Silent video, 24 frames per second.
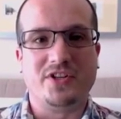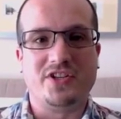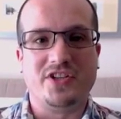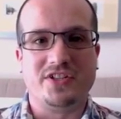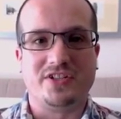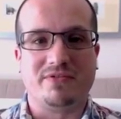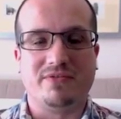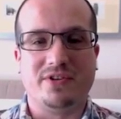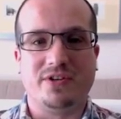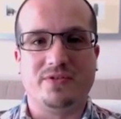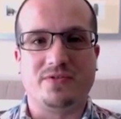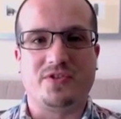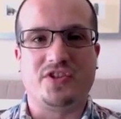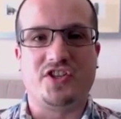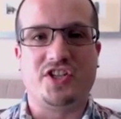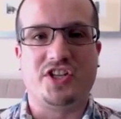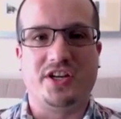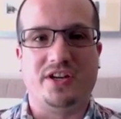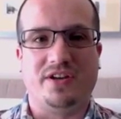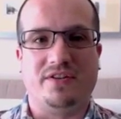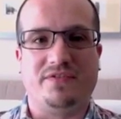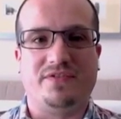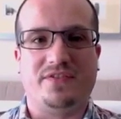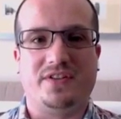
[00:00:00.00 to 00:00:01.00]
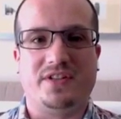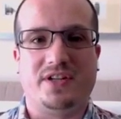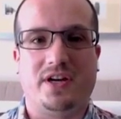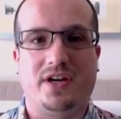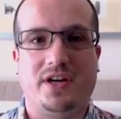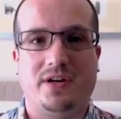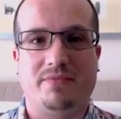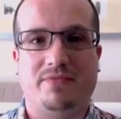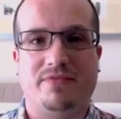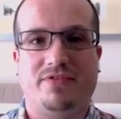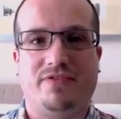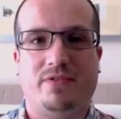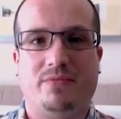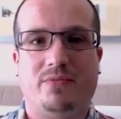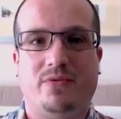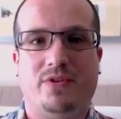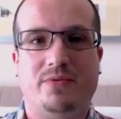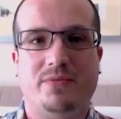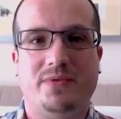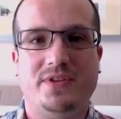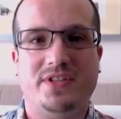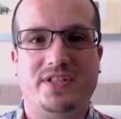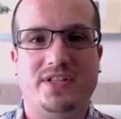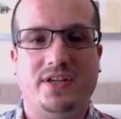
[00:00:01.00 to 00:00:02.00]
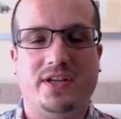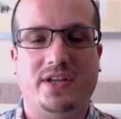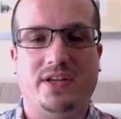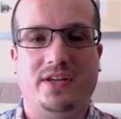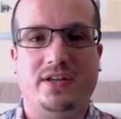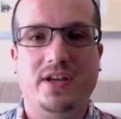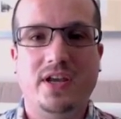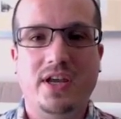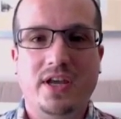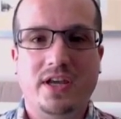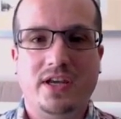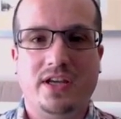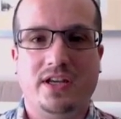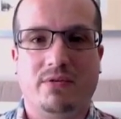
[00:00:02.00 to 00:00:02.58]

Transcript: which is a real shift from what we've seen.